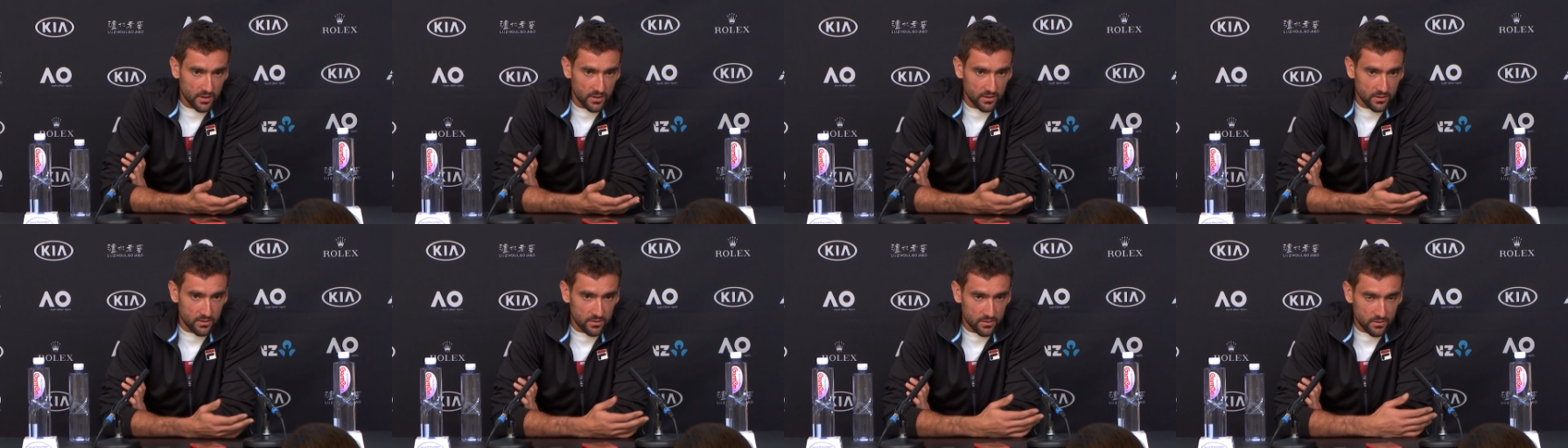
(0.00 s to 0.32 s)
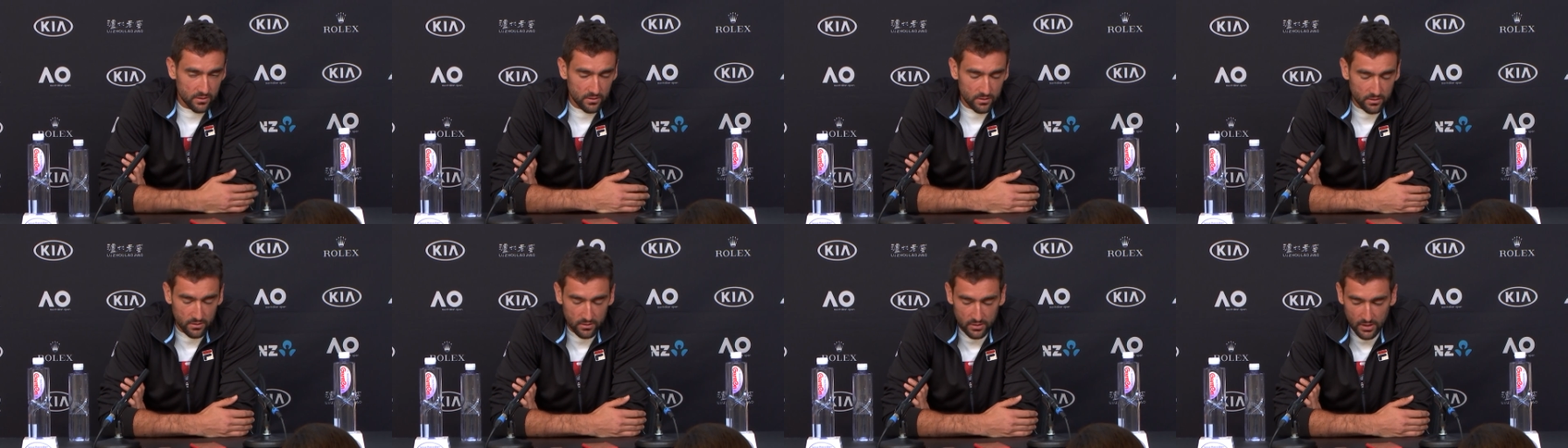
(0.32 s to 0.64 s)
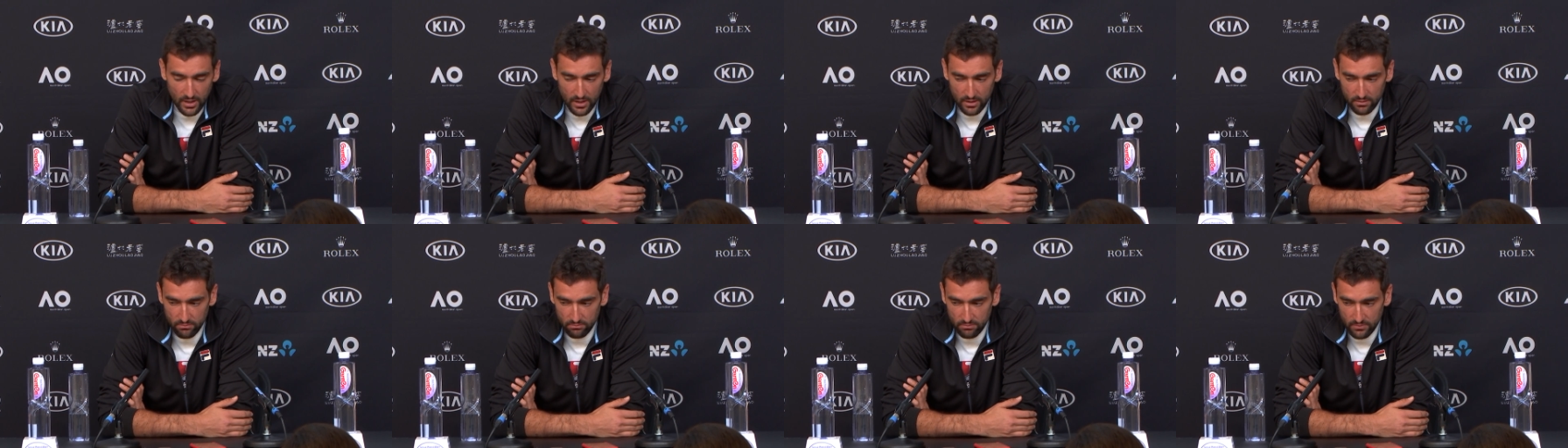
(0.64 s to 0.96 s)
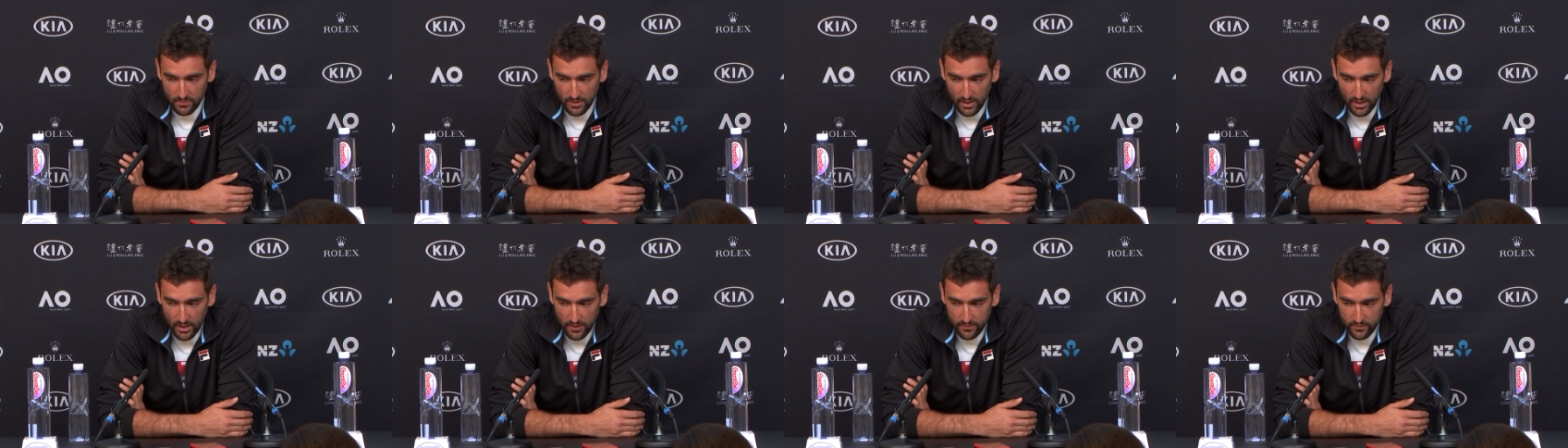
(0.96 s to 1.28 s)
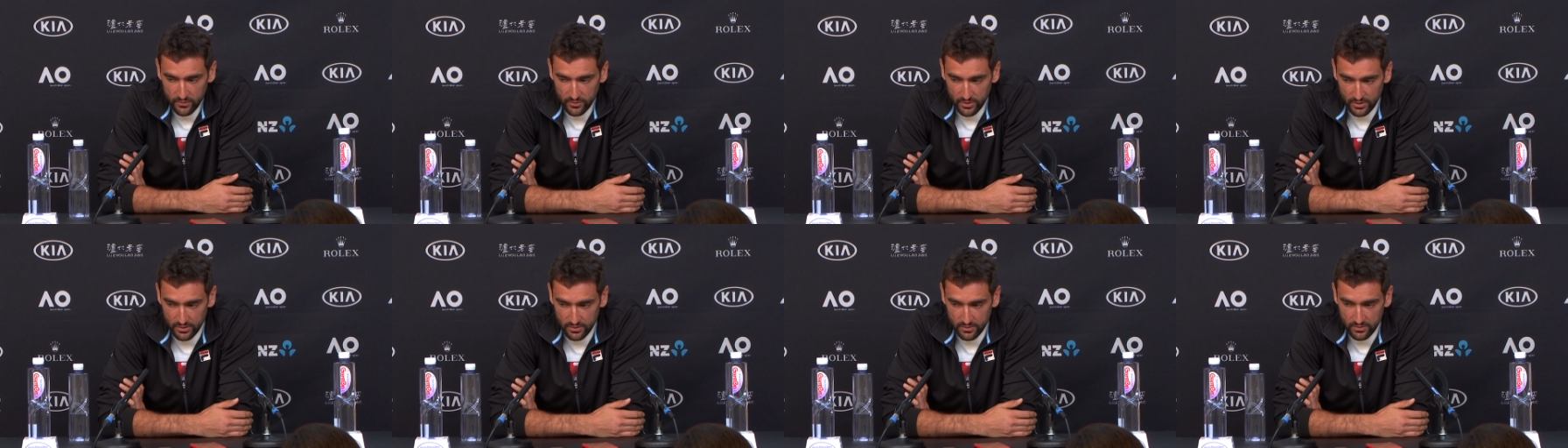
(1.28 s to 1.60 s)
and then
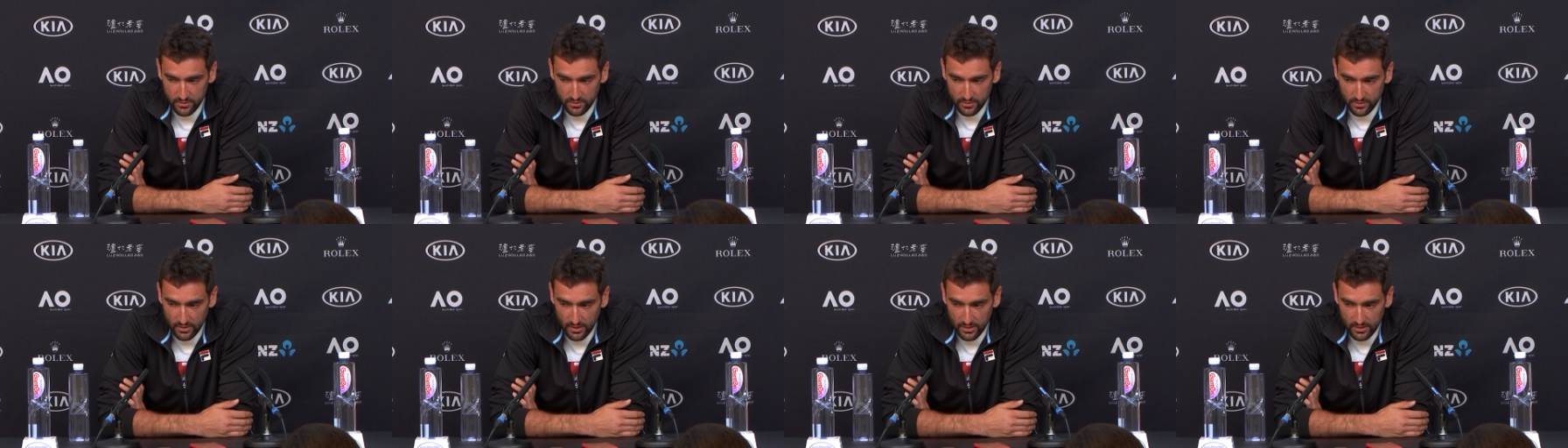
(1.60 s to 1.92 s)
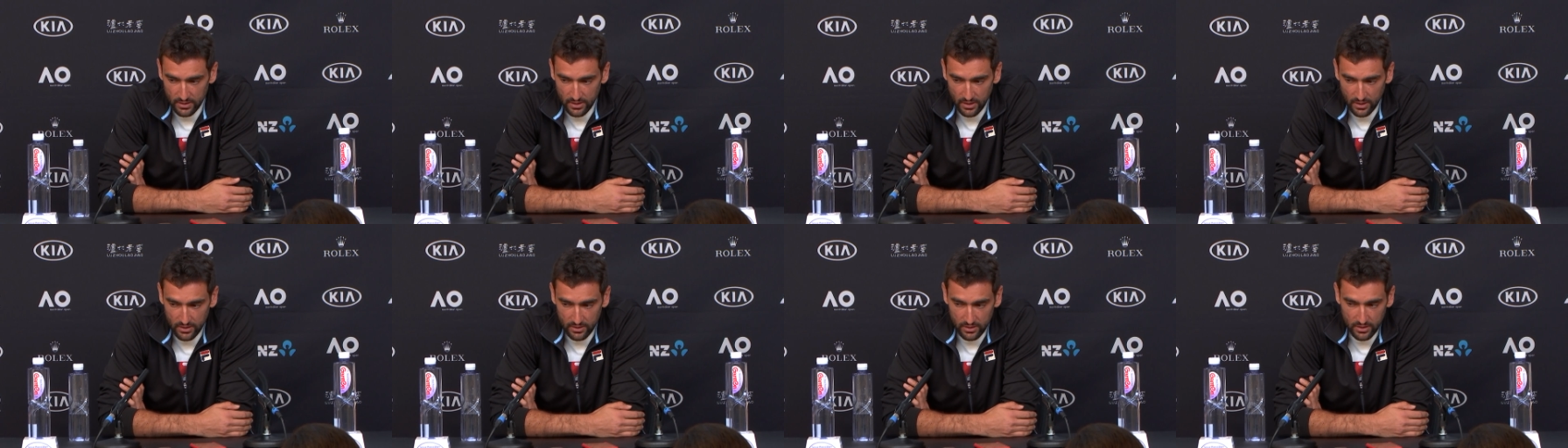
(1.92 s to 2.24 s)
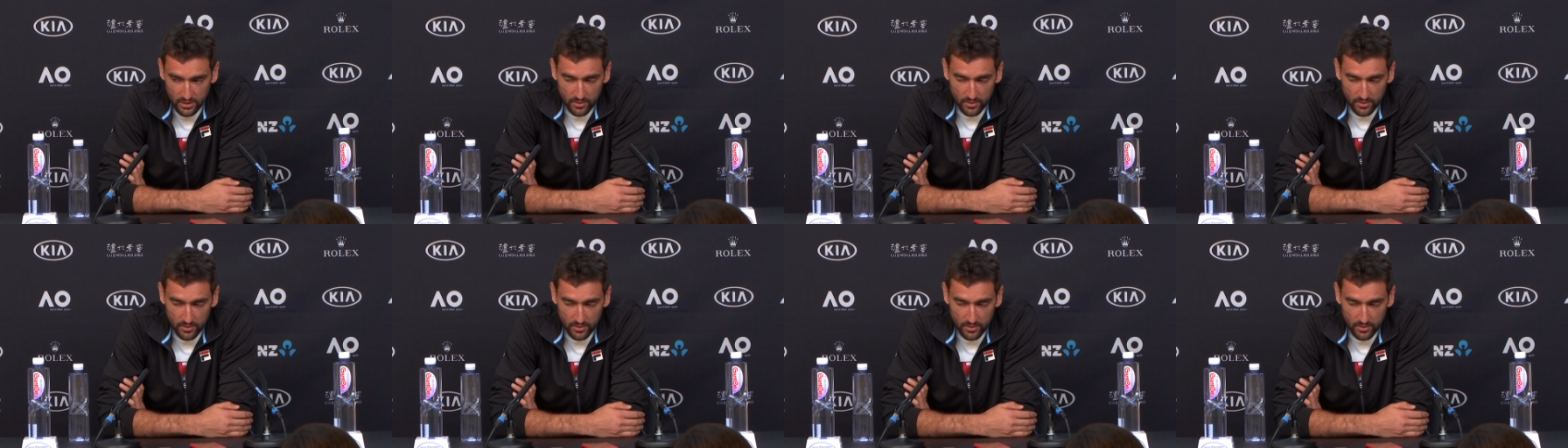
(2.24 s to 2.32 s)
after it, at the end,